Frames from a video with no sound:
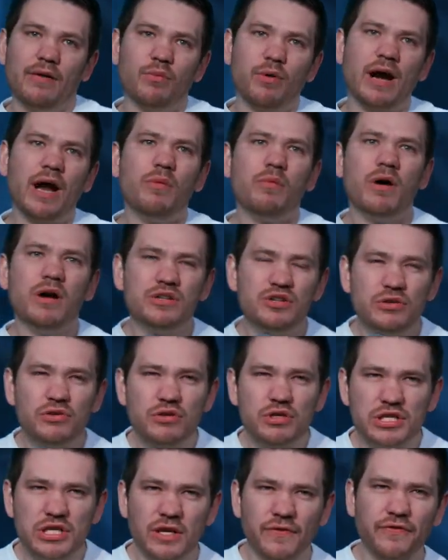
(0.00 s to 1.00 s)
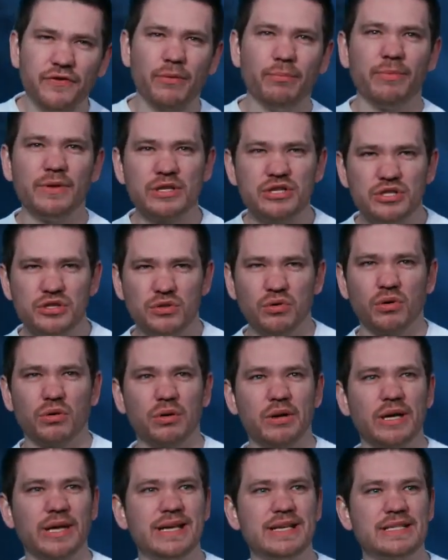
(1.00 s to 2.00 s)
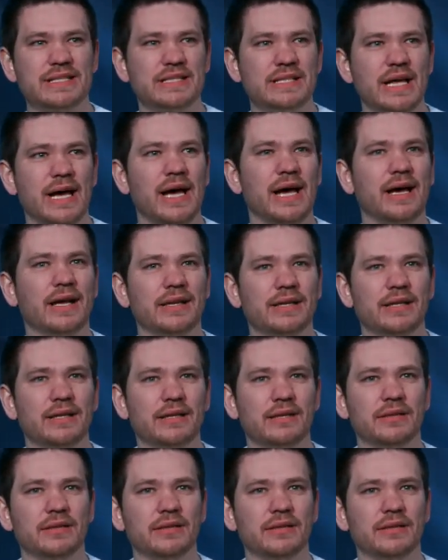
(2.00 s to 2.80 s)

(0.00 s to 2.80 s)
What I want you to see from this story is that